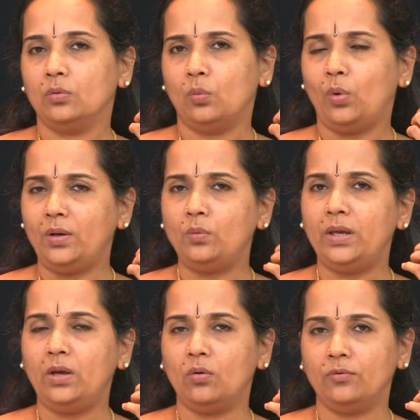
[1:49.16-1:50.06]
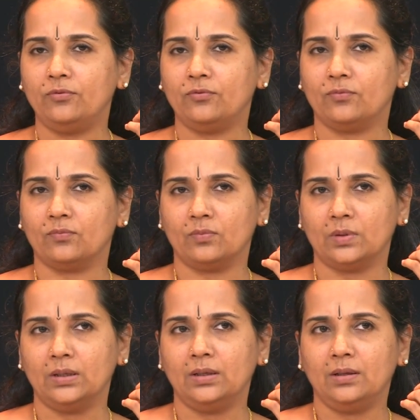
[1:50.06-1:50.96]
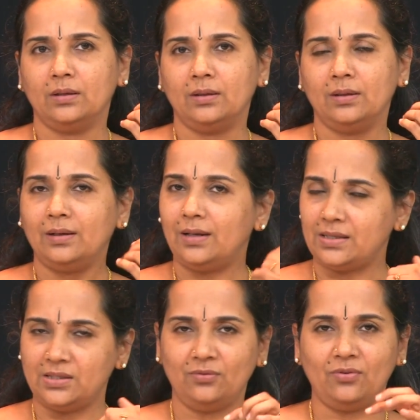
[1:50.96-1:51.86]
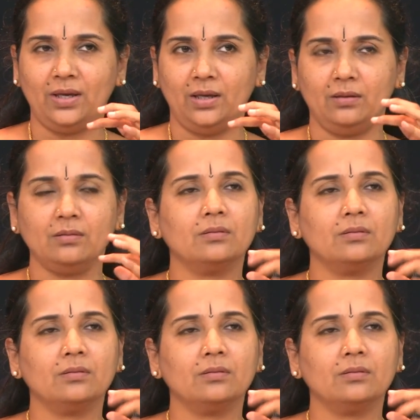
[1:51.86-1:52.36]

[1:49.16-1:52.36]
One way of classifying